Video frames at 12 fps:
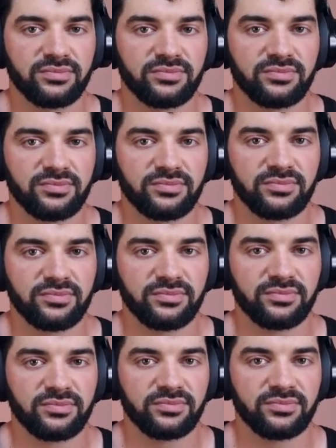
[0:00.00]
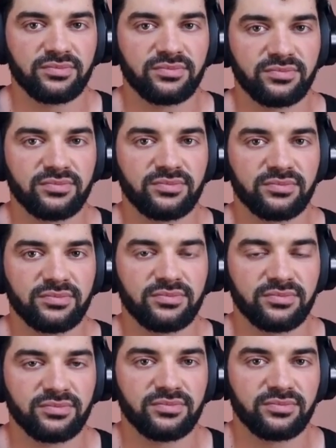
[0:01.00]

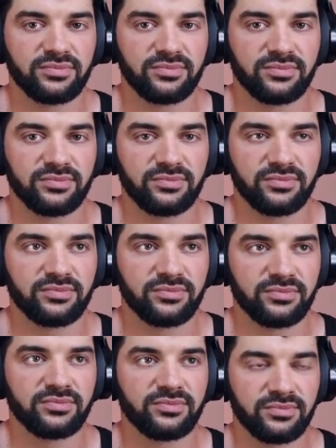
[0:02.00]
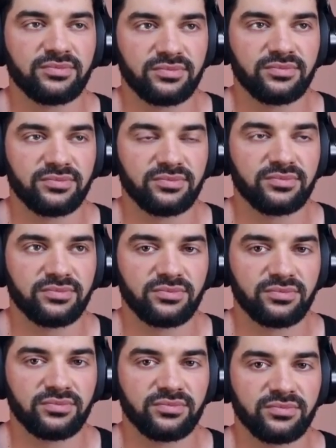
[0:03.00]

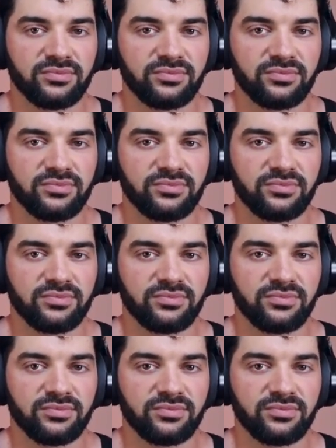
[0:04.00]
No words are spoken by the person on screen.